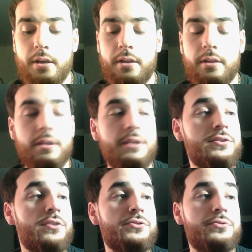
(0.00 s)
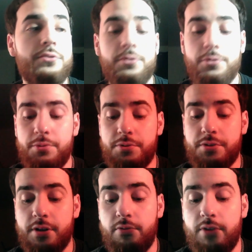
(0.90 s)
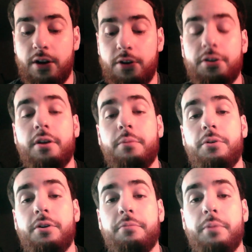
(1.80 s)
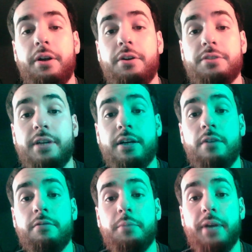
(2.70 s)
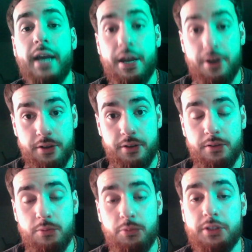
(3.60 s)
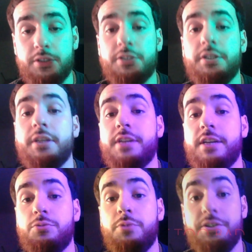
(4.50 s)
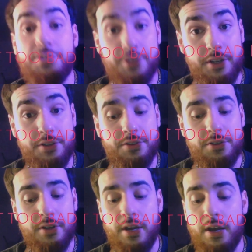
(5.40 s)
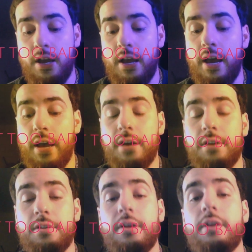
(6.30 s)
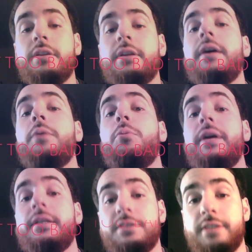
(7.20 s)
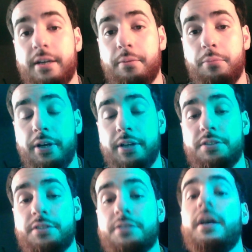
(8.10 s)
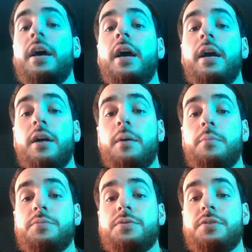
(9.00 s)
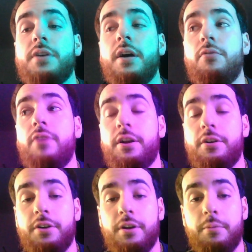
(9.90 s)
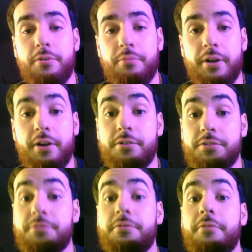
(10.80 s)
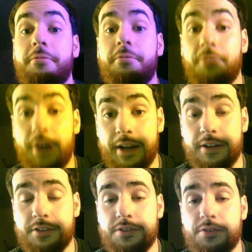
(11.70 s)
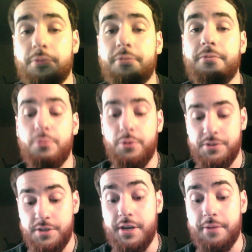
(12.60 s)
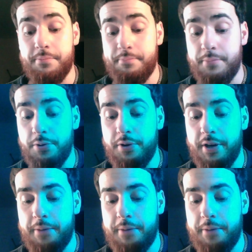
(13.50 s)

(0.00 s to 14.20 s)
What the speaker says: This also includes a record number of players that come from Canada, which is at 26, and in second place comes a record number of players from France with 14. Okay,